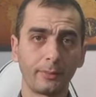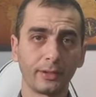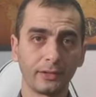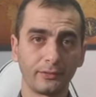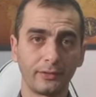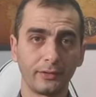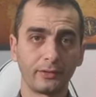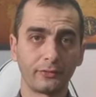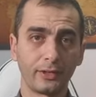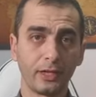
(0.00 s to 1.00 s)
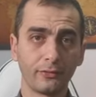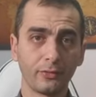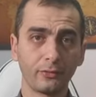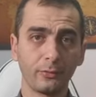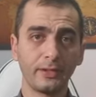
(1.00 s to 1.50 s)
army considers
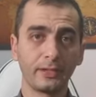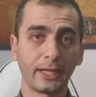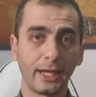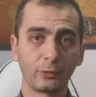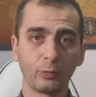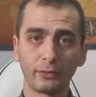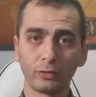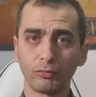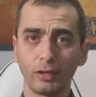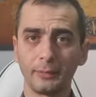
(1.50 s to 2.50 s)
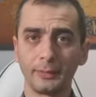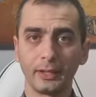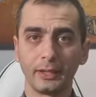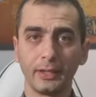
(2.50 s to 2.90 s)
Kherson to be the gateway to Crimea